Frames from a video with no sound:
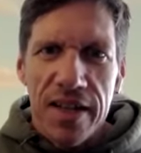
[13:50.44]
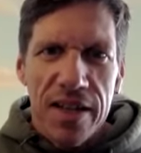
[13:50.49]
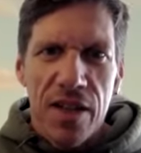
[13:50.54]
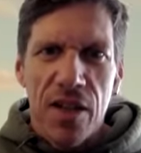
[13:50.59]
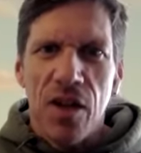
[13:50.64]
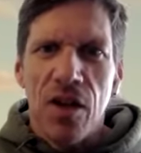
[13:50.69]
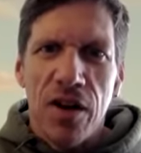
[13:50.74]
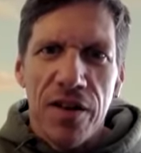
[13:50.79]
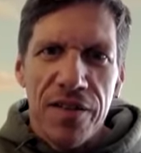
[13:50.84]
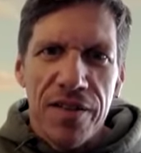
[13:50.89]

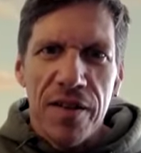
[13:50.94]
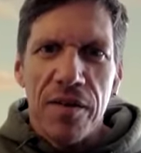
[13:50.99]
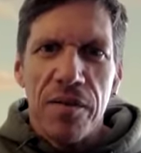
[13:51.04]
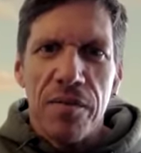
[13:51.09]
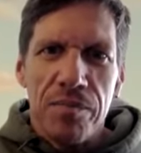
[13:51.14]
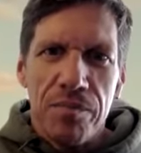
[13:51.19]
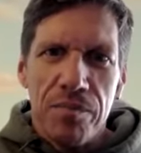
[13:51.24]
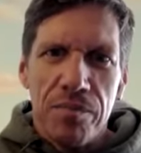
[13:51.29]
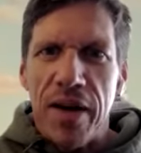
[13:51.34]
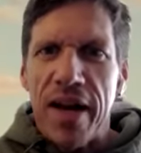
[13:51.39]
on the
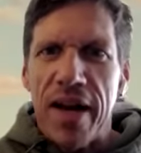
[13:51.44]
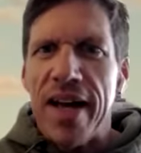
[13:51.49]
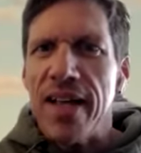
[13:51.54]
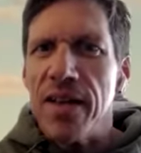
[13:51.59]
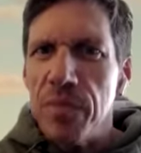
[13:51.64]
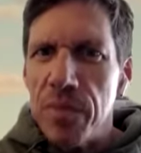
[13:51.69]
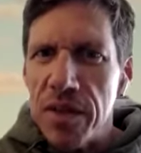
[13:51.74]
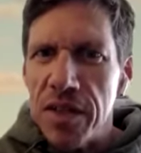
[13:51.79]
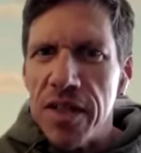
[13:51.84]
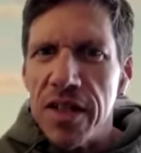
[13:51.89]
plant
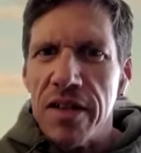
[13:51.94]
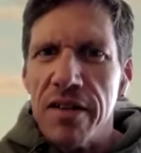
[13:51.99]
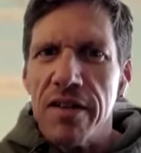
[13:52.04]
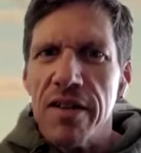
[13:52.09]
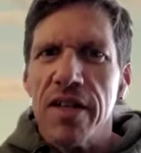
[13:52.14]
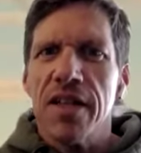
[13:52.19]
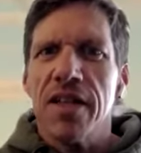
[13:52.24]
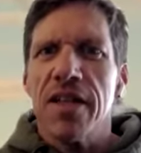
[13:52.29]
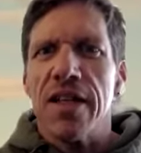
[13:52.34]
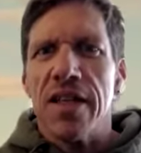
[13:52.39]

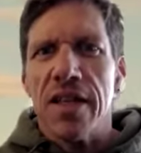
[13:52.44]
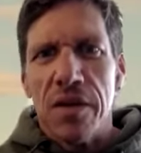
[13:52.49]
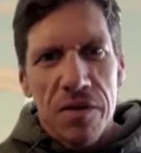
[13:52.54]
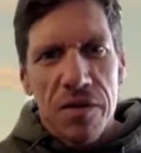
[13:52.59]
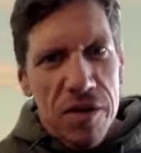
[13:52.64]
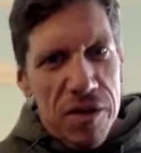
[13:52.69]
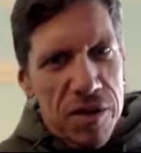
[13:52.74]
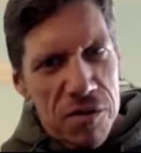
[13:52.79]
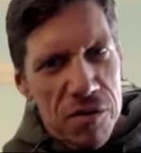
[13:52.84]
material in the